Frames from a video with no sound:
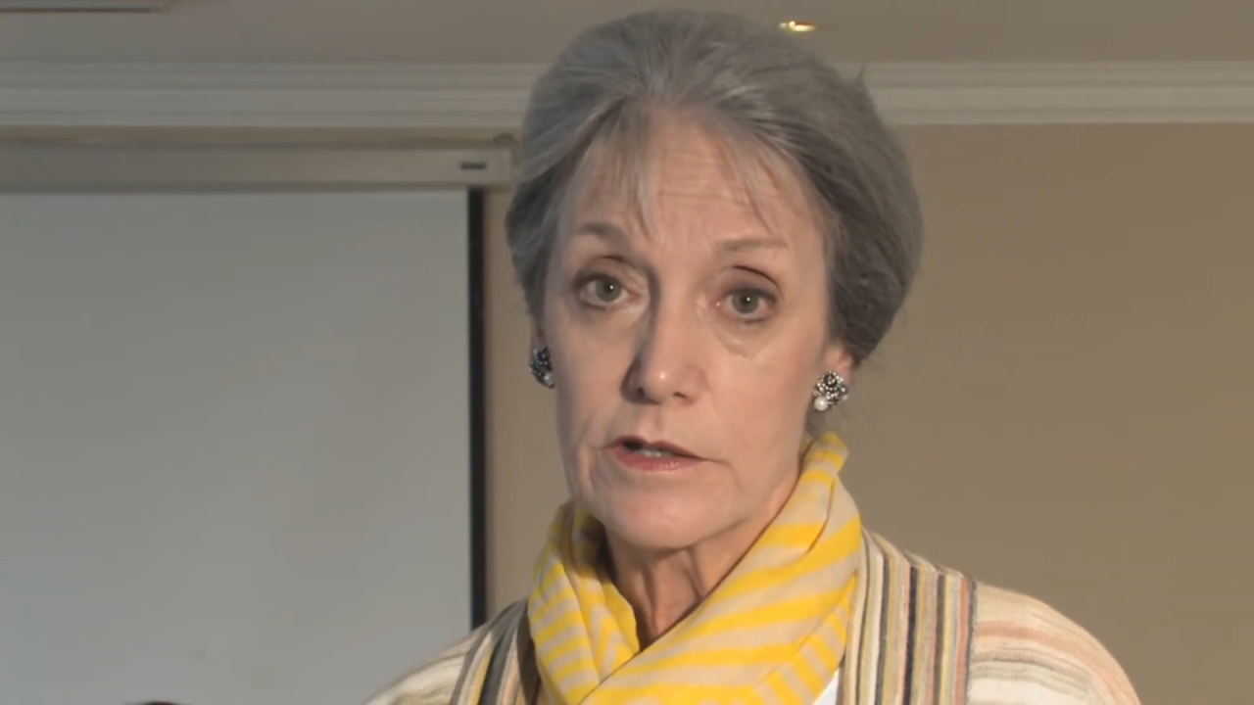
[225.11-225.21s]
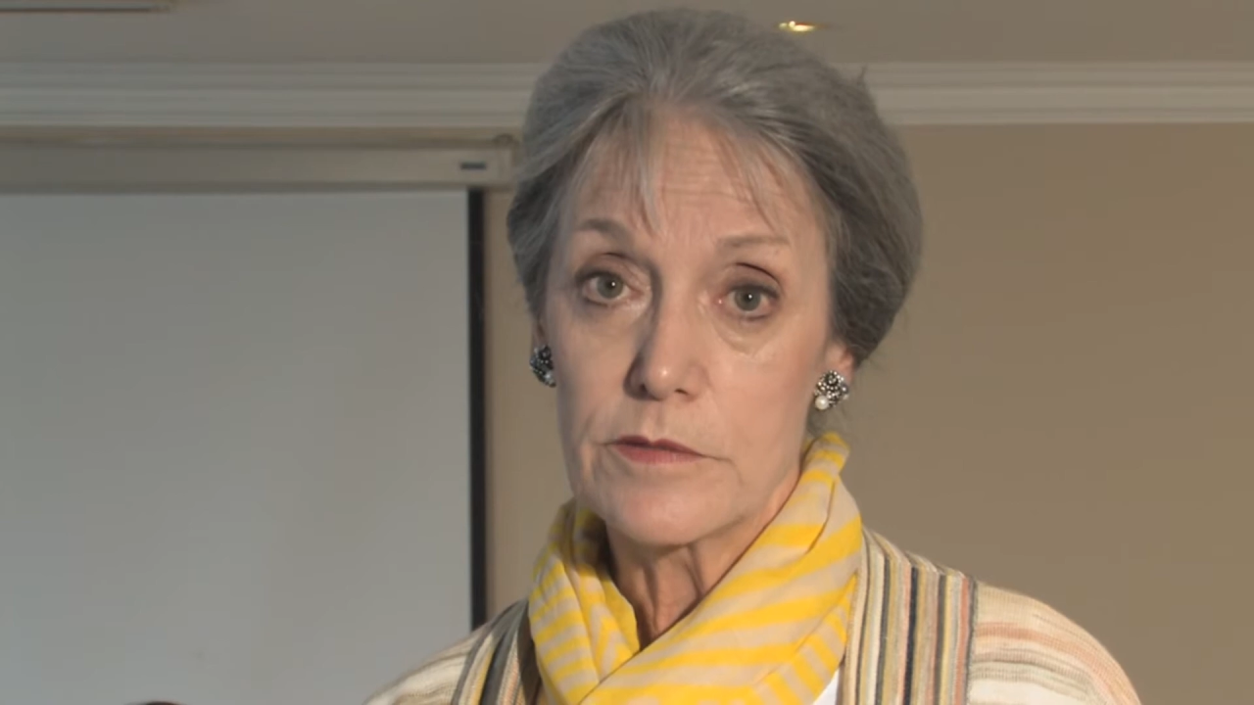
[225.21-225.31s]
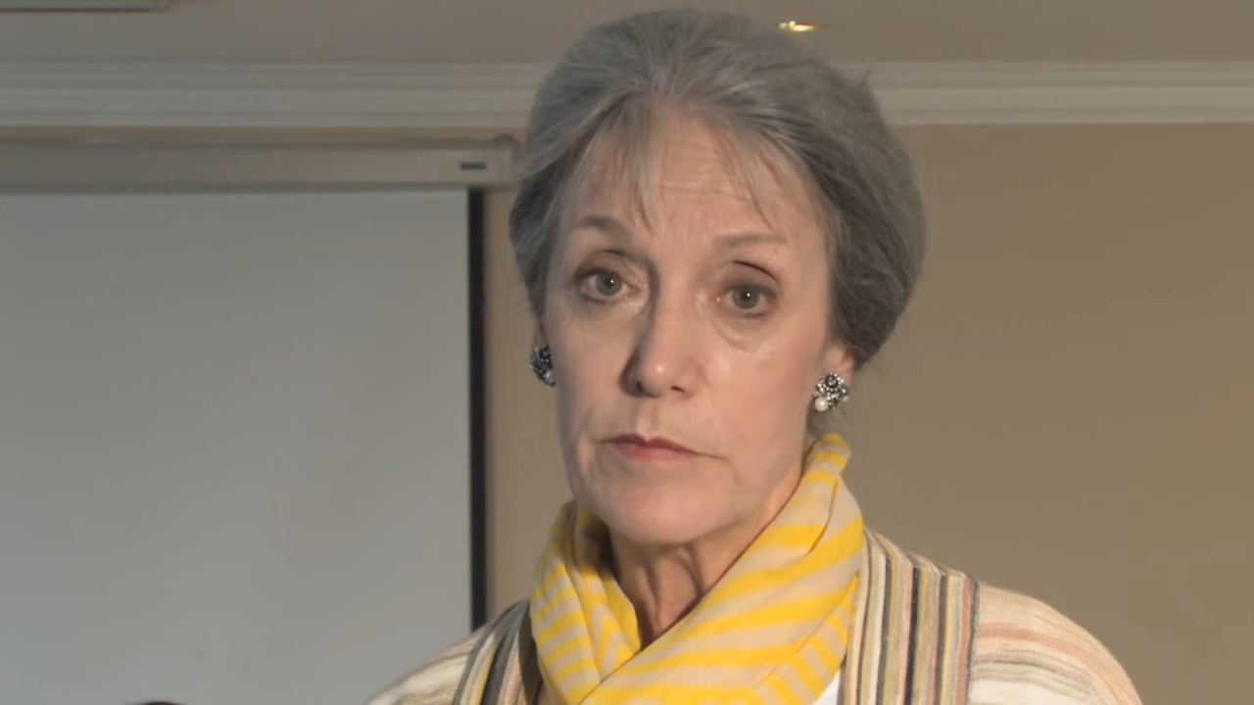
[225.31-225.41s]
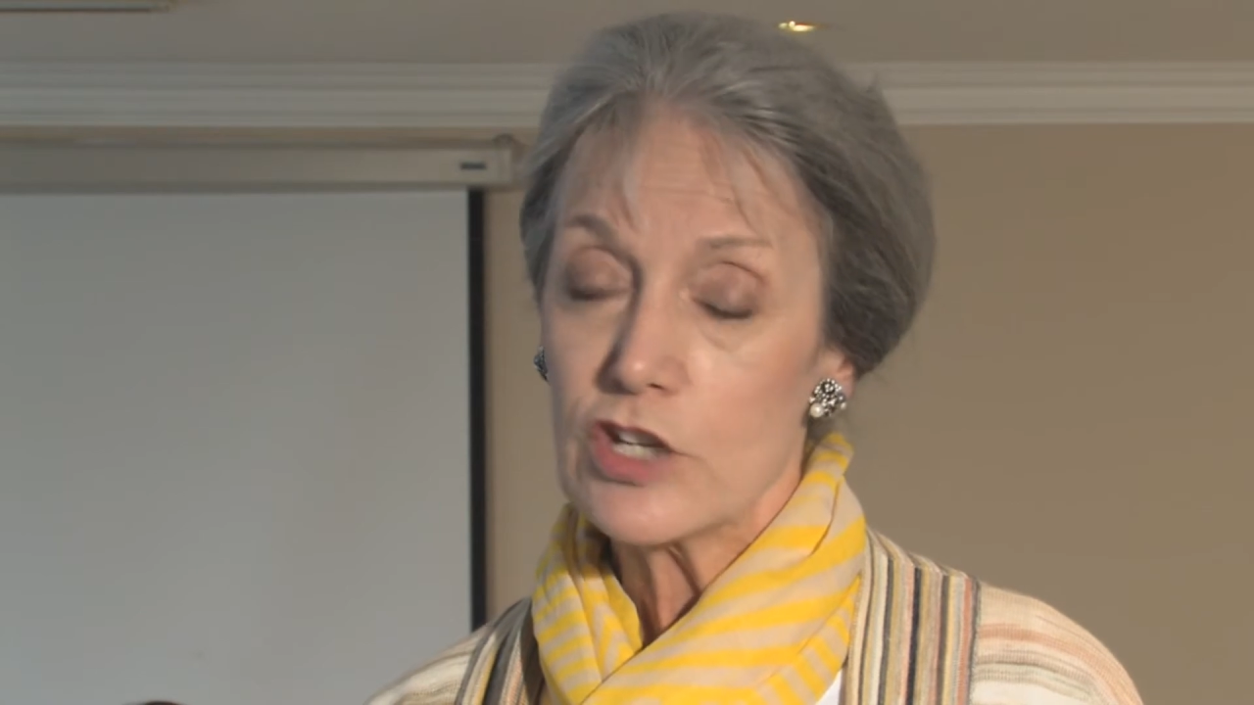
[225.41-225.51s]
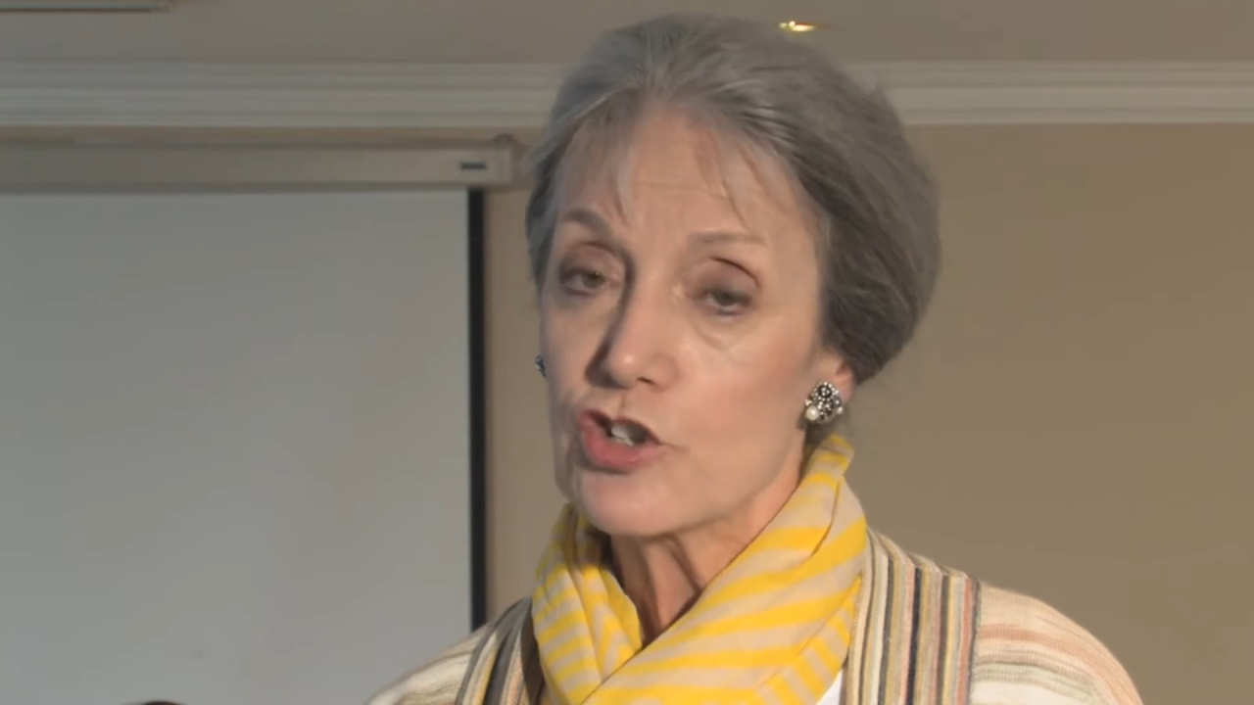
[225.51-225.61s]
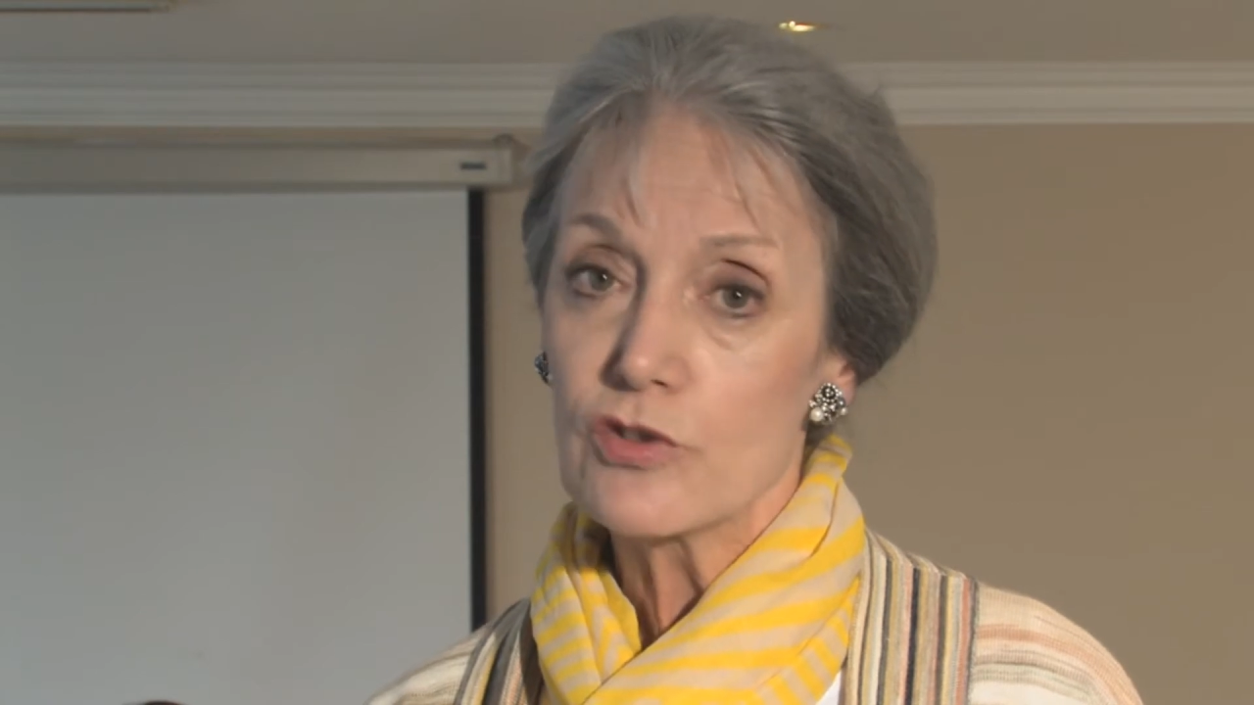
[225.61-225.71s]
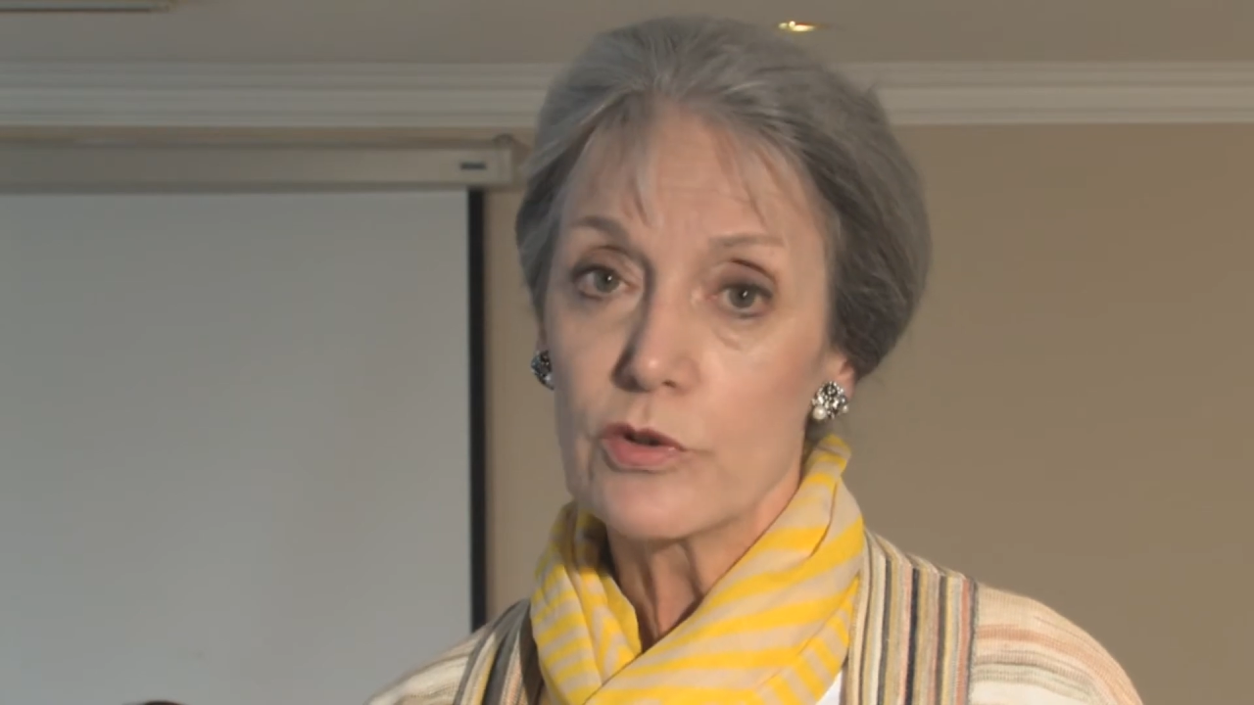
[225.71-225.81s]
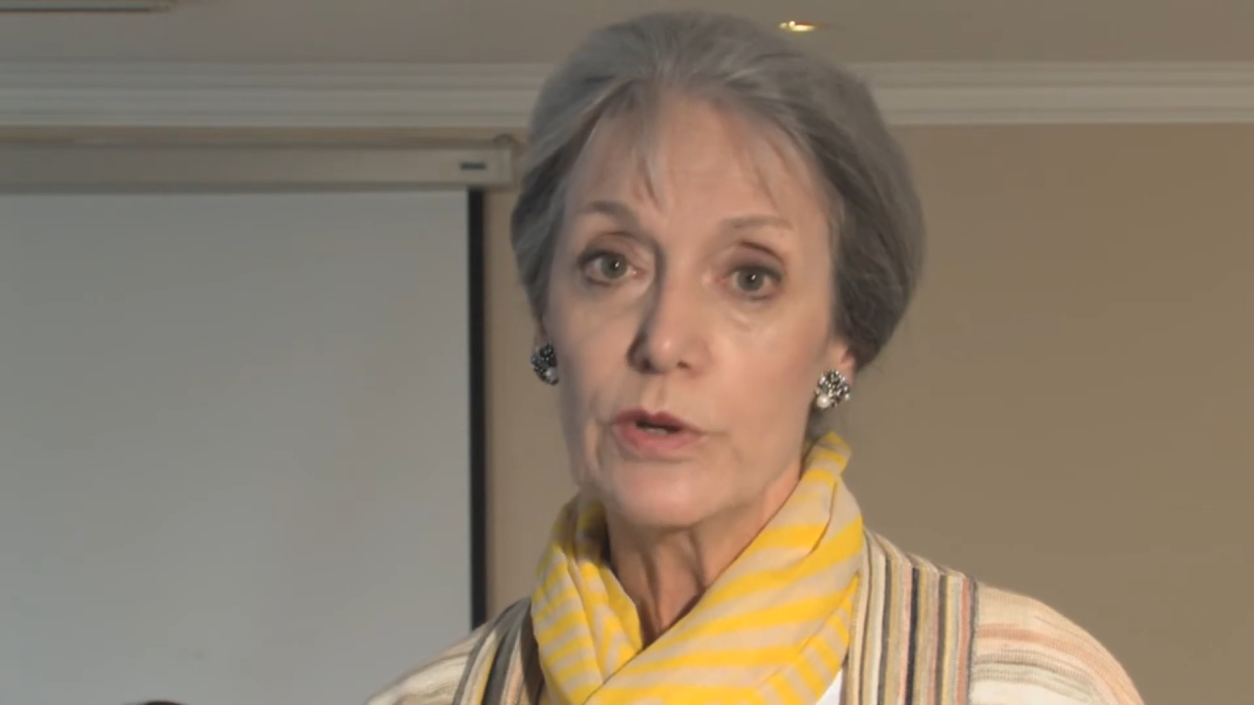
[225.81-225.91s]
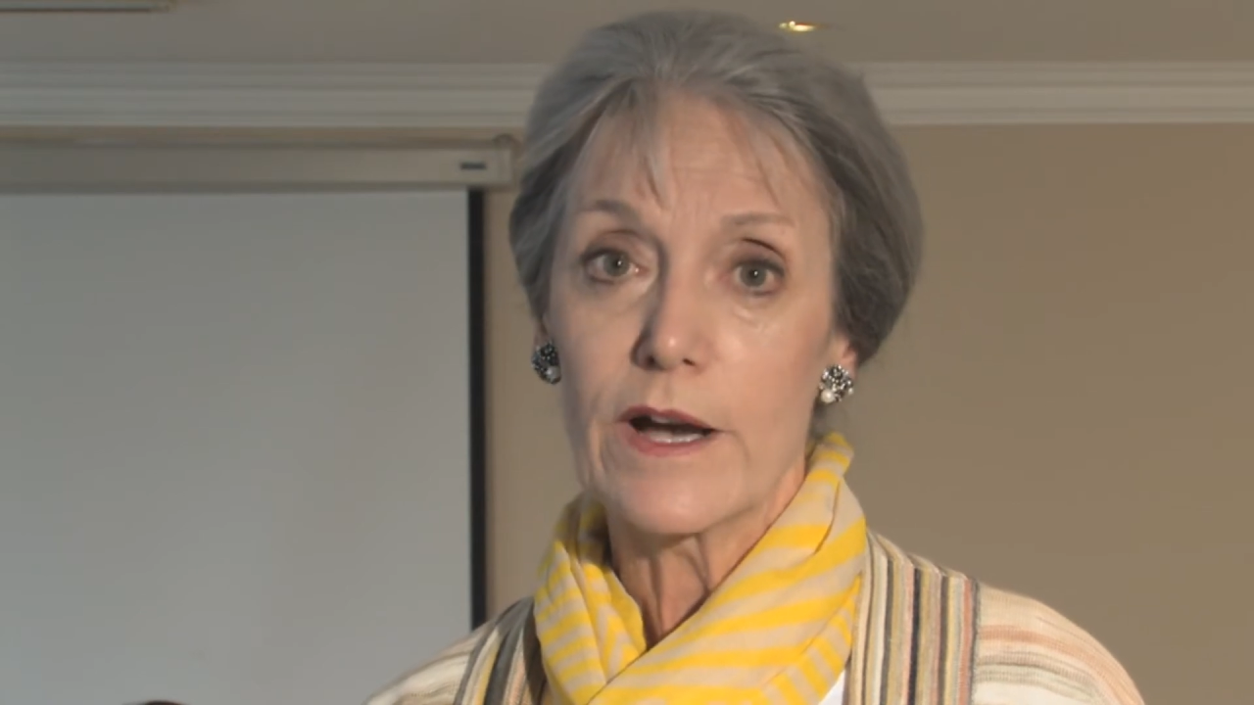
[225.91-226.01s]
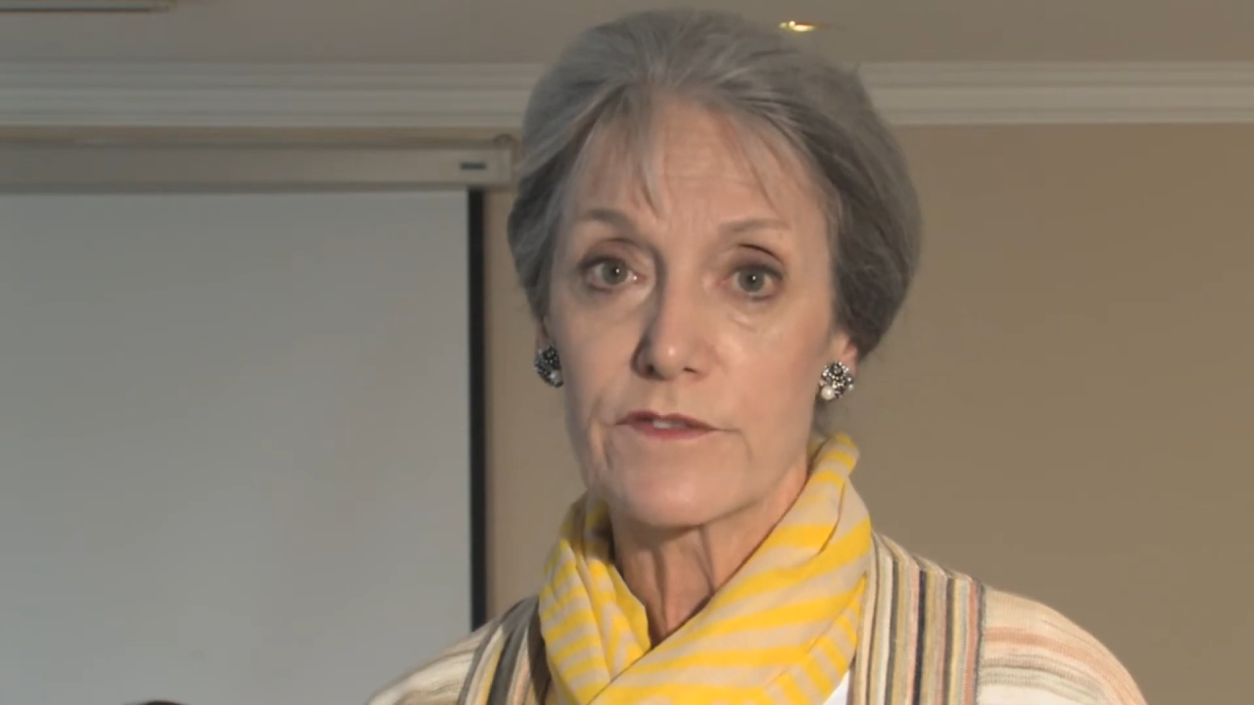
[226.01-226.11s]
to make
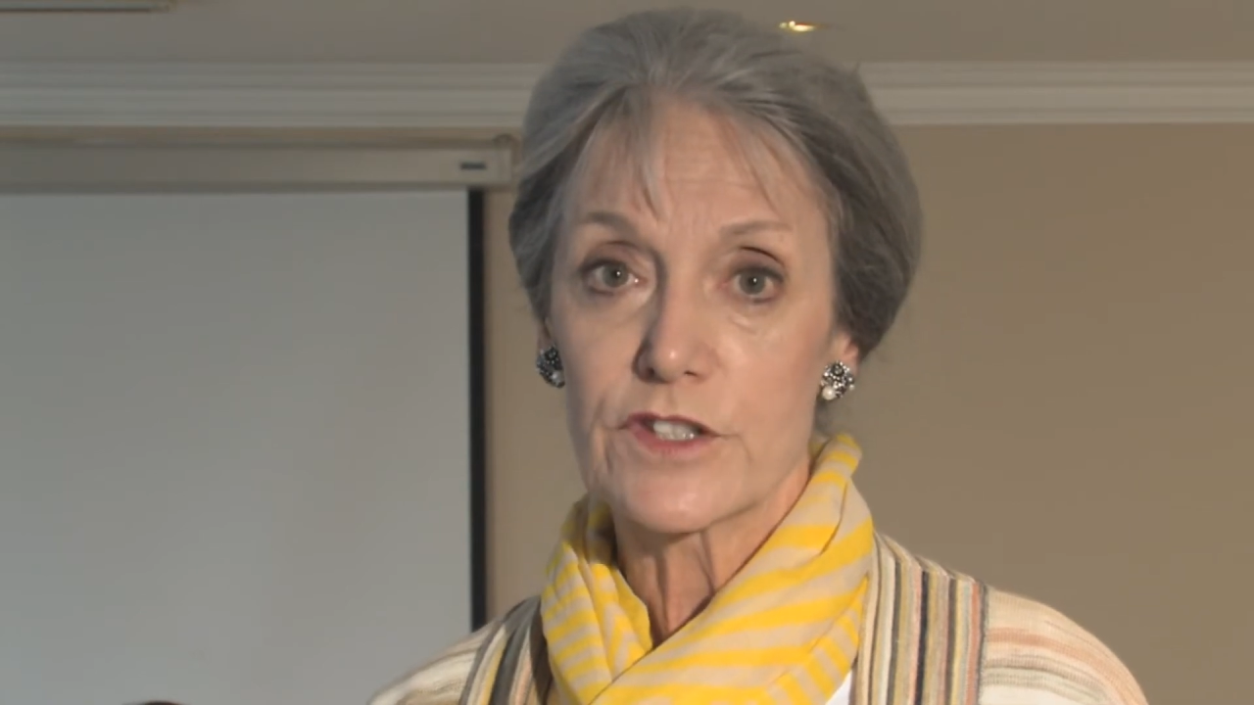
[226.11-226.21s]
sure you have